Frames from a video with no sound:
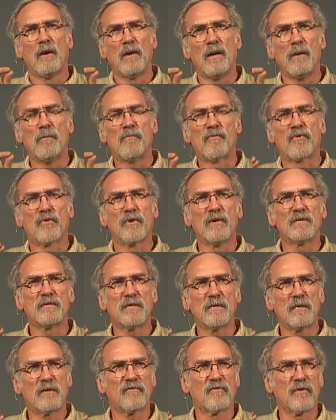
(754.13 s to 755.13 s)

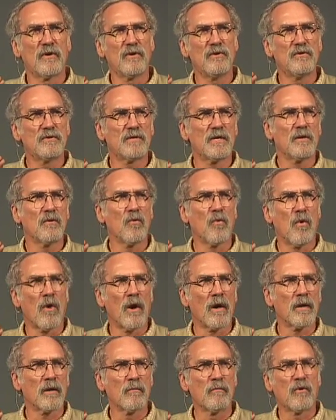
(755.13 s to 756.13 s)
imprisoned for using
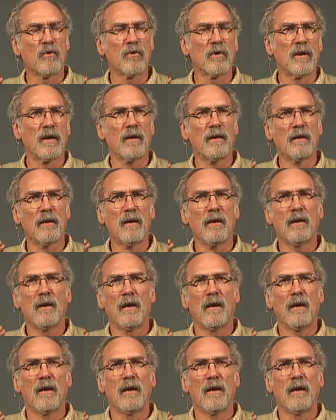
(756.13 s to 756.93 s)
waterboarding